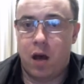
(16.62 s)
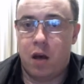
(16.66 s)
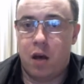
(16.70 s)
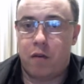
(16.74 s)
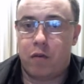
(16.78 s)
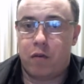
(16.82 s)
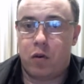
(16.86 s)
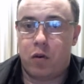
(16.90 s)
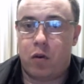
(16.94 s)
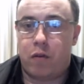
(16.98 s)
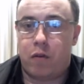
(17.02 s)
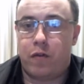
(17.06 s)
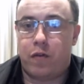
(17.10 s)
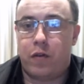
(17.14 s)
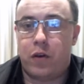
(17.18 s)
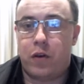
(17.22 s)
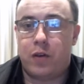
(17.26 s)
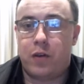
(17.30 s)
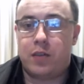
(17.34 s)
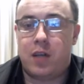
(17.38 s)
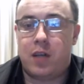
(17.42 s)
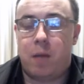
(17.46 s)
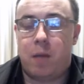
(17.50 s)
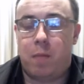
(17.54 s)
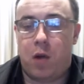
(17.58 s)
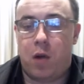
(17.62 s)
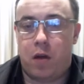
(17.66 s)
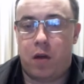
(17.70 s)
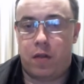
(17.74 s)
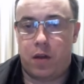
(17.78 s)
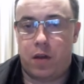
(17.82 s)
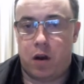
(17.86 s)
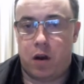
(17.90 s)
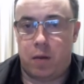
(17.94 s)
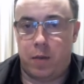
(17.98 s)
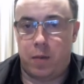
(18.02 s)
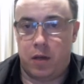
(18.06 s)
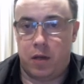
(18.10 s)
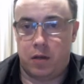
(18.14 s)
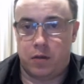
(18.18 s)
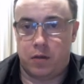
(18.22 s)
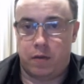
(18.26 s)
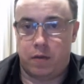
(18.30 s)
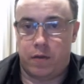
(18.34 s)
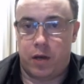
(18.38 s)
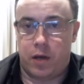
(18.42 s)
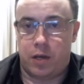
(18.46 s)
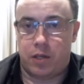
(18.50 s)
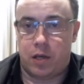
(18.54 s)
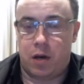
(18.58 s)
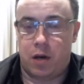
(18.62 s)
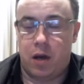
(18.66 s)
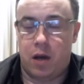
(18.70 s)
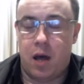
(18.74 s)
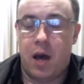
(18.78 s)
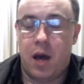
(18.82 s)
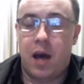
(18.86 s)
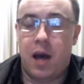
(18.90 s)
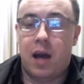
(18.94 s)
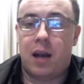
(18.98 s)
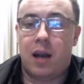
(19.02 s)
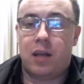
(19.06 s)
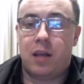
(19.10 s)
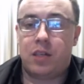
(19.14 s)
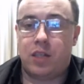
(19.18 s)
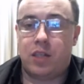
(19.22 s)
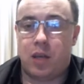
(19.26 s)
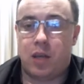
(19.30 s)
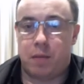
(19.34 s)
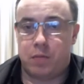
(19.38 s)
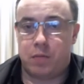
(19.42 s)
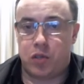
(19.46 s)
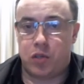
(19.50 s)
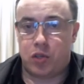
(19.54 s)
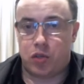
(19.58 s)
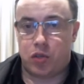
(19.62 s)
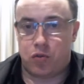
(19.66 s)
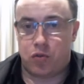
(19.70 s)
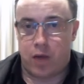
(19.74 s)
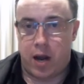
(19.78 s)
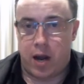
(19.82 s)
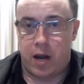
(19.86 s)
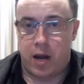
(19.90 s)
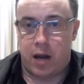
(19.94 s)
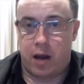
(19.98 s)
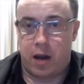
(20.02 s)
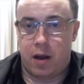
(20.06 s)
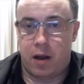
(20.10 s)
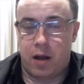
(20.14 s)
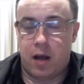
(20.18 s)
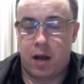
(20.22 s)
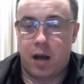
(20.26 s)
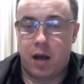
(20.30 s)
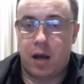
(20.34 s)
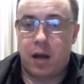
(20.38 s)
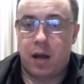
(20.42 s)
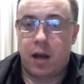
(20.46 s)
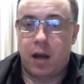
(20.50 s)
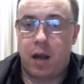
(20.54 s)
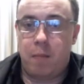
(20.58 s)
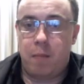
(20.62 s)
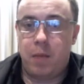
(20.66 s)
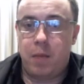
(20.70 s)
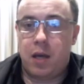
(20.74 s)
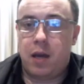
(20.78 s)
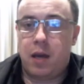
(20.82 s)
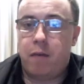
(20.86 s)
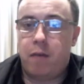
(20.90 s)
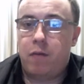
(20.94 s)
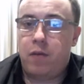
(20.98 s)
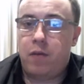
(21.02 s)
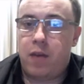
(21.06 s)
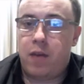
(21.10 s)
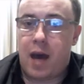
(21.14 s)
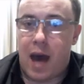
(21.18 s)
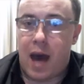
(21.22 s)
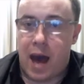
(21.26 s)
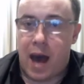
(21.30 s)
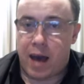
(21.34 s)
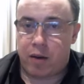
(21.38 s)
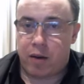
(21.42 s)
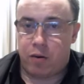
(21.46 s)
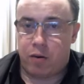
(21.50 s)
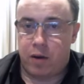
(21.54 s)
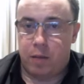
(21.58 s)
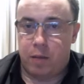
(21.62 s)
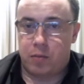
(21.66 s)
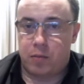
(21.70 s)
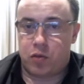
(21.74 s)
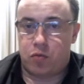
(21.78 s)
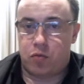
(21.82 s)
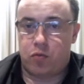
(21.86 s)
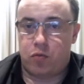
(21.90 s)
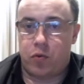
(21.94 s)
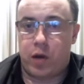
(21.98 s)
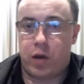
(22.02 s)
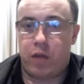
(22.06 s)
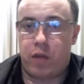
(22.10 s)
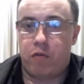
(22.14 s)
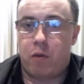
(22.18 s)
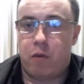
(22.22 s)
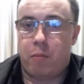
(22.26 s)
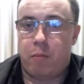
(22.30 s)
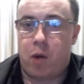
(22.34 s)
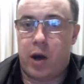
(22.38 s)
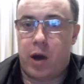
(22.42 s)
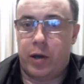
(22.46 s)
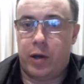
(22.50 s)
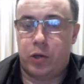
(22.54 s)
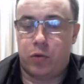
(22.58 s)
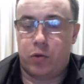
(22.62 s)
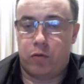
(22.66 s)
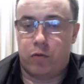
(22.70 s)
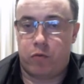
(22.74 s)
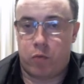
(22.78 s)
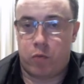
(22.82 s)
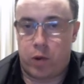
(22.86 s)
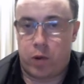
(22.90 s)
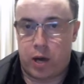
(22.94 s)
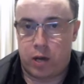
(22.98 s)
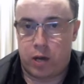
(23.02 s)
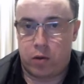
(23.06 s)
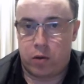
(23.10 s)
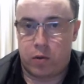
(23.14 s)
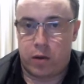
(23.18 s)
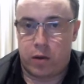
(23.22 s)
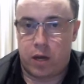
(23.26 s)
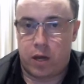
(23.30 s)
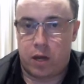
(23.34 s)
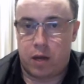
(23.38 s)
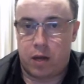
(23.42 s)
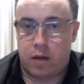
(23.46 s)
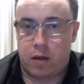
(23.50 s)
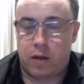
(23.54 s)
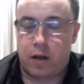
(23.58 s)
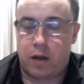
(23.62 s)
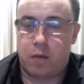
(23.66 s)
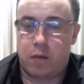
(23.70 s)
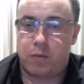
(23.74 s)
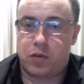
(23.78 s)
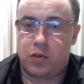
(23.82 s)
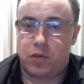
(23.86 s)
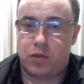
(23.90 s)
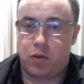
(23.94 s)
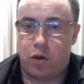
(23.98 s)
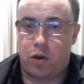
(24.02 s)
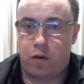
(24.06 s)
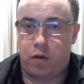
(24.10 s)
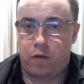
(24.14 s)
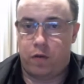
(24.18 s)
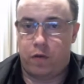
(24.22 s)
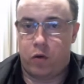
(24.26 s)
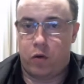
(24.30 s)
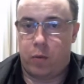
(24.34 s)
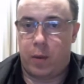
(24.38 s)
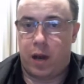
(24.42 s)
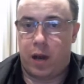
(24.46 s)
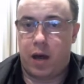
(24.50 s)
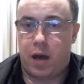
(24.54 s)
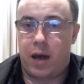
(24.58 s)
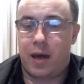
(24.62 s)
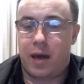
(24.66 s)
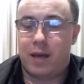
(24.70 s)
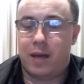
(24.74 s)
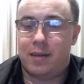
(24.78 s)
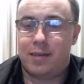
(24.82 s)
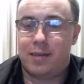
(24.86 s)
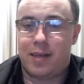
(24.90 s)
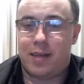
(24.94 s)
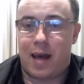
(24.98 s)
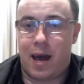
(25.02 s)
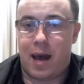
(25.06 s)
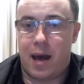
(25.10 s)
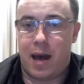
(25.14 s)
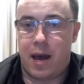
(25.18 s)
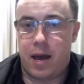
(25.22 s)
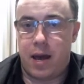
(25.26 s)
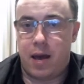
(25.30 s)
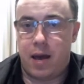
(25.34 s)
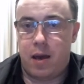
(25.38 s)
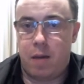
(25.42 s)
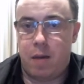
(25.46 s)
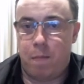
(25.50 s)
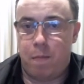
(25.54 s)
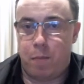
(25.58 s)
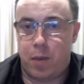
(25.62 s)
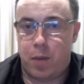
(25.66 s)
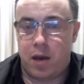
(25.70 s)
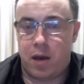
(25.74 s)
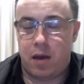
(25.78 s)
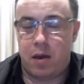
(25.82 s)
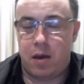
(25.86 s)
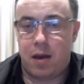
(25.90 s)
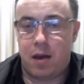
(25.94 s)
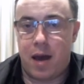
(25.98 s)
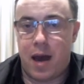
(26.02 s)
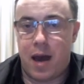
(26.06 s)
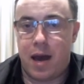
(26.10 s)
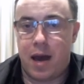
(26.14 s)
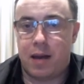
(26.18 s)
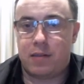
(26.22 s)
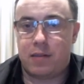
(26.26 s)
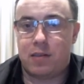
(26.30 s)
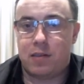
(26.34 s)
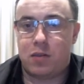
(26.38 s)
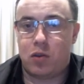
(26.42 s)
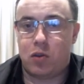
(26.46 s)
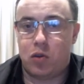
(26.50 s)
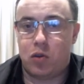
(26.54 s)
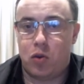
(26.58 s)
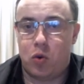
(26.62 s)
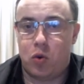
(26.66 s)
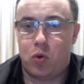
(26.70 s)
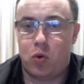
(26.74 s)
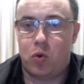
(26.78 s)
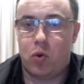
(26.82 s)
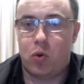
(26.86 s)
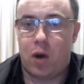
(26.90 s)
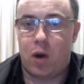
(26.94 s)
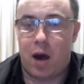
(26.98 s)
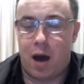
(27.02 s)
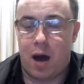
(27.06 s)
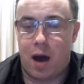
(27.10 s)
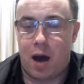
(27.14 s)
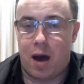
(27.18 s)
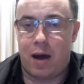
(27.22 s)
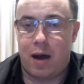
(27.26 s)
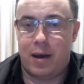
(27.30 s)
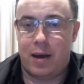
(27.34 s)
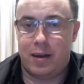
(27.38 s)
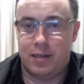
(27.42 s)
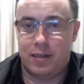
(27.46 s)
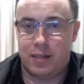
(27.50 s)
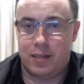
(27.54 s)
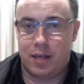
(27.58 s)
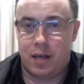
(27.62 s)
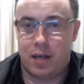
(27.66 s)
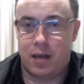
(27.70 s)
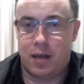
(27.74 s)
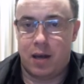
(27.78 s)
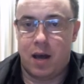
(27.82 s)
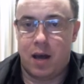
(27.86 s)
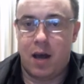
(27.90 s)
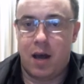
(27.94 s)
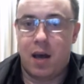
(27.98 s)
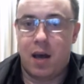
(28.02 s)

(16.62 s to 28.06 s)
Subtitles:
for your first hypnotherapy intervention. Let's jump straight in. Let me give you the acronym to remind you of why you're here. The absurd formula is A, B, S, U, R, and D.